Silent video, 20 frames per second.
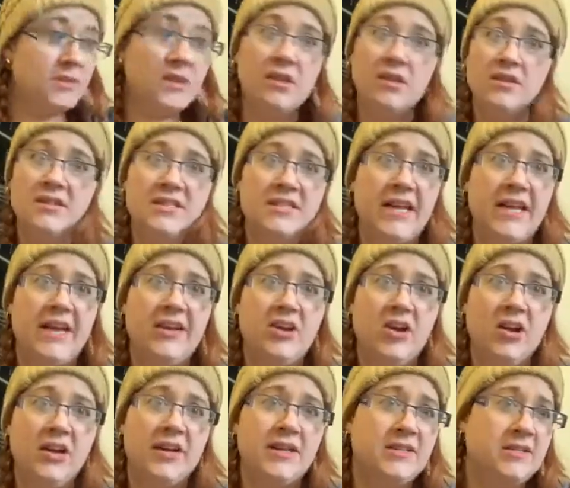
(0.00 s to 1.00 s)
Stan, our
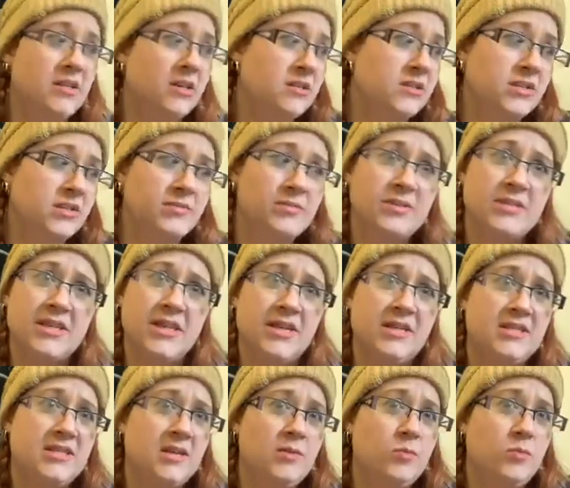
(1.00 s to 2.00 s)
conductor, was like
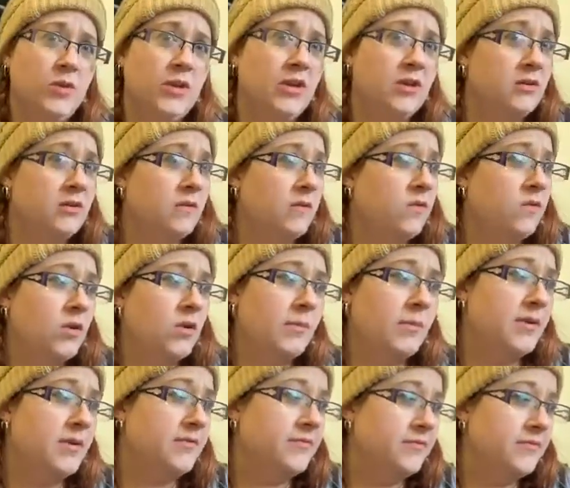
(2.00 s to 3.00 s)
some weird form
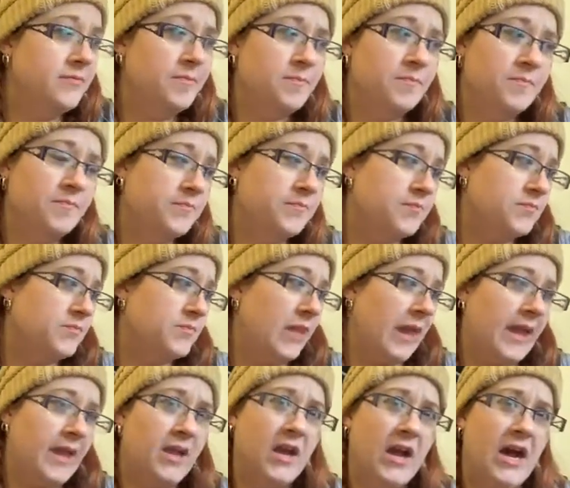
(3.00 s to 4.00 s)
of
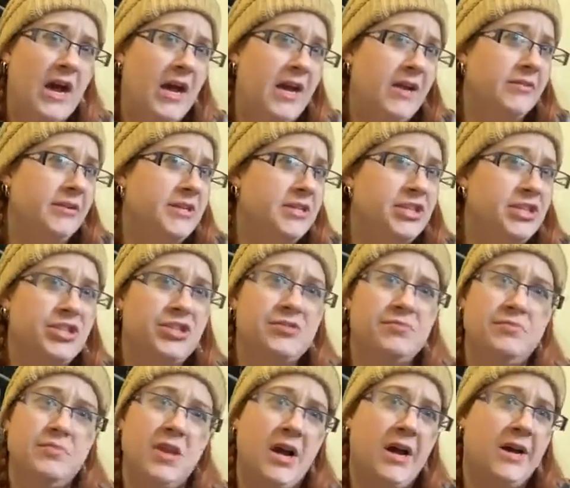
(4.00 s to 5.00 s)
like Irish,
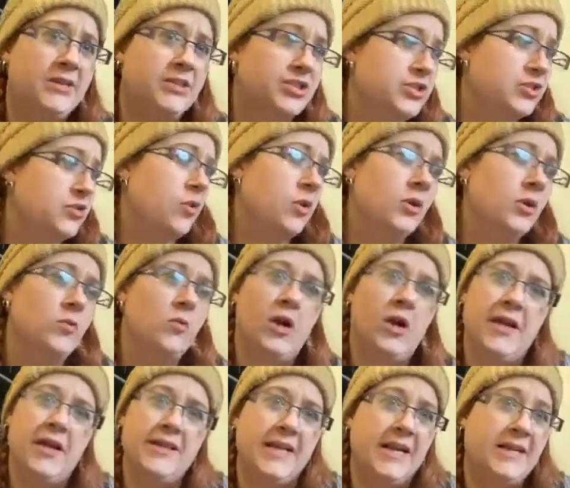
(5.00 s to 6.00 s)
not sure
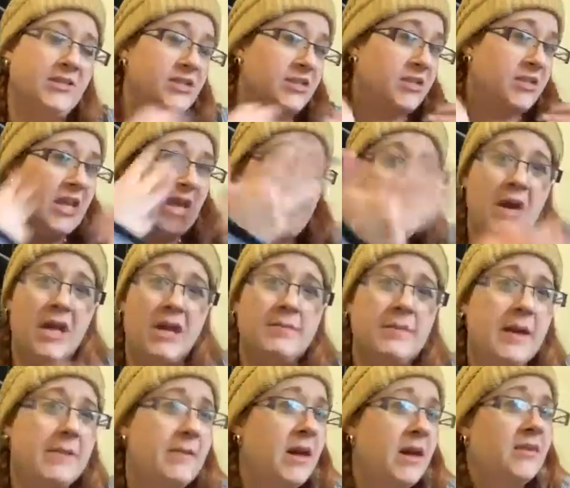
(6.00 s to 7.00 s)
what. That just came out of my
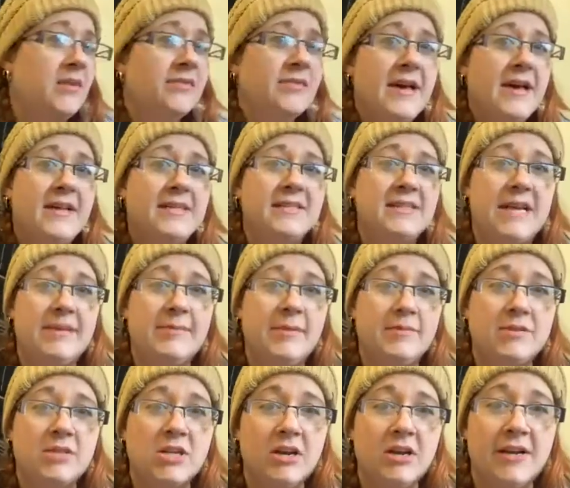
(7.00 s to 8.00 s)
mouth last time. I'm
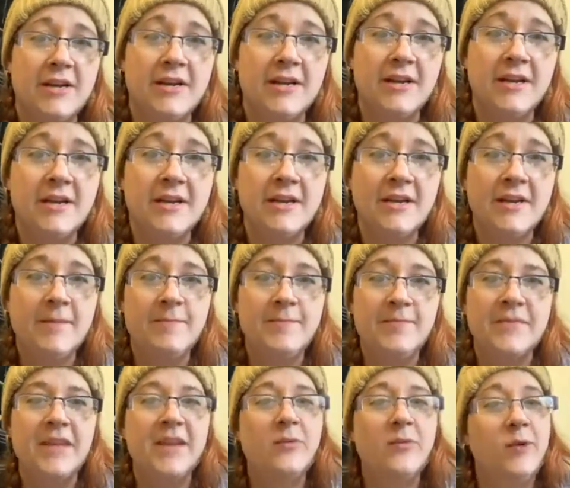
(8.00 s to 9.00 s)
sorry.
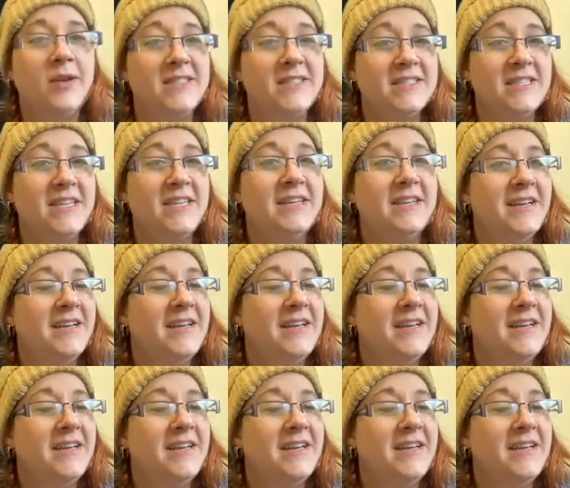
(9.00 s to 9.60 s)
Whiskey